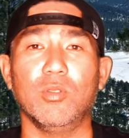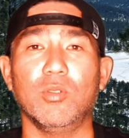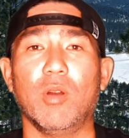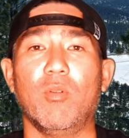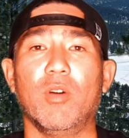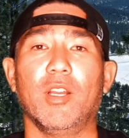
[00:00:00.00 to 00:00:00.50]
I
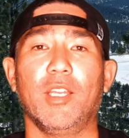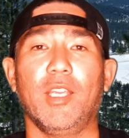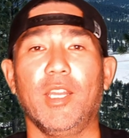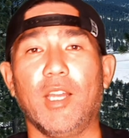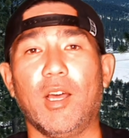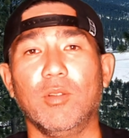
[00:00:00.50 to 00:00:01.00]
want to get
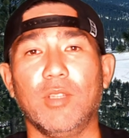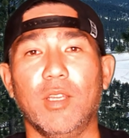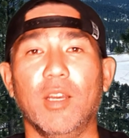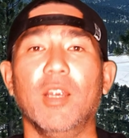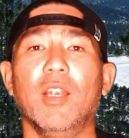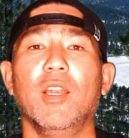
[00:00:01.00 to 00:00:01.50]
out
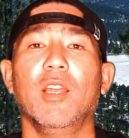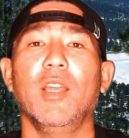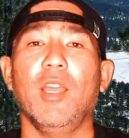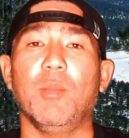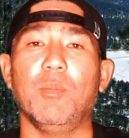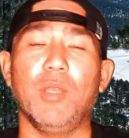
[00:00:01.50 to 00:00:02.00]
there
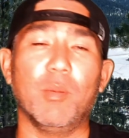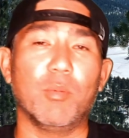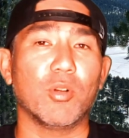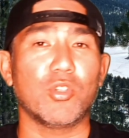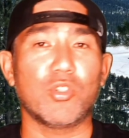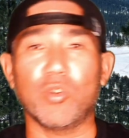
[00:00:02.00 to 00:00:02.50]
and be able to
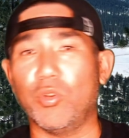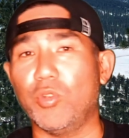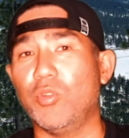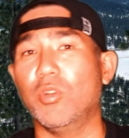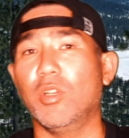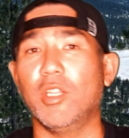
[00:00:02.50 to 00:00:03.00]
show
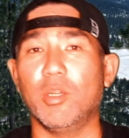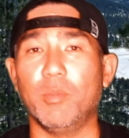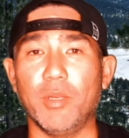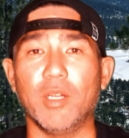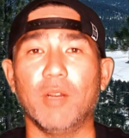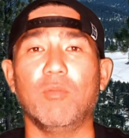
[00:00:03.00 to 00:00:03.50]
you a little
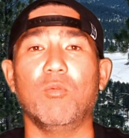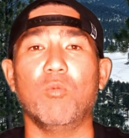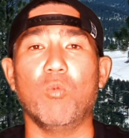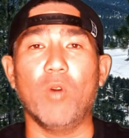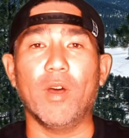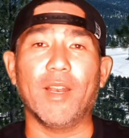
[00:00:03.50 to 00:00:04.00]
bit of
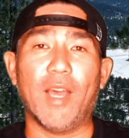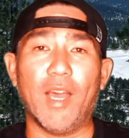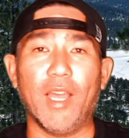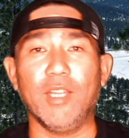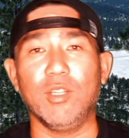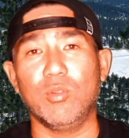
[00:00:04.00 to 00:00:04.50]
what
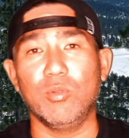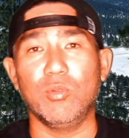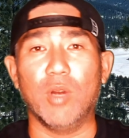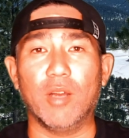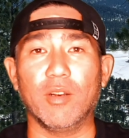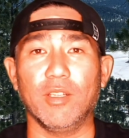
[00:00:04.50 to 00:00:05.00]
I do
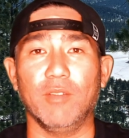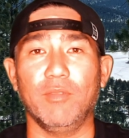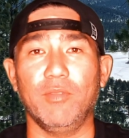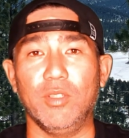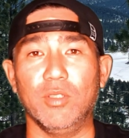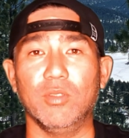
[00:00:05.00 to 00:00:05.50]
out in the
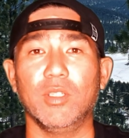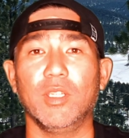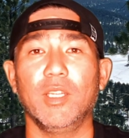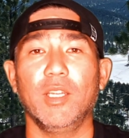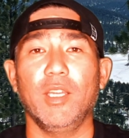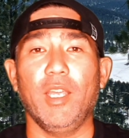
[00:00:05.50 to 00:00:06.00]
field
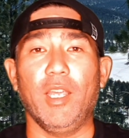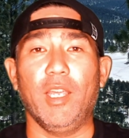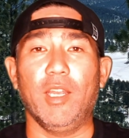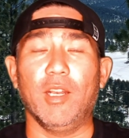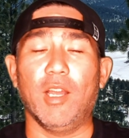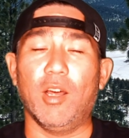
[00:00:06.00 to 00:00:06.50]
and
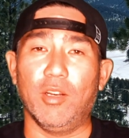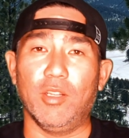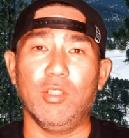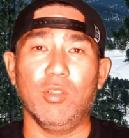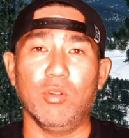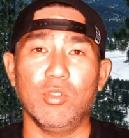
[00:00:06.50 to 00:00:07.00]
out in the
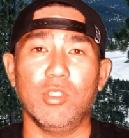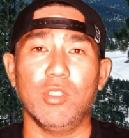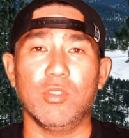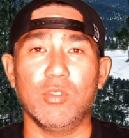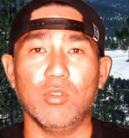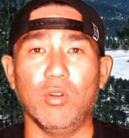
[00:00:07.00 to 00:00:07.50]
ocean.
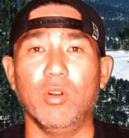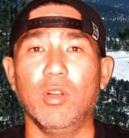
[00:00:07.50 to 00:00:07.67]
So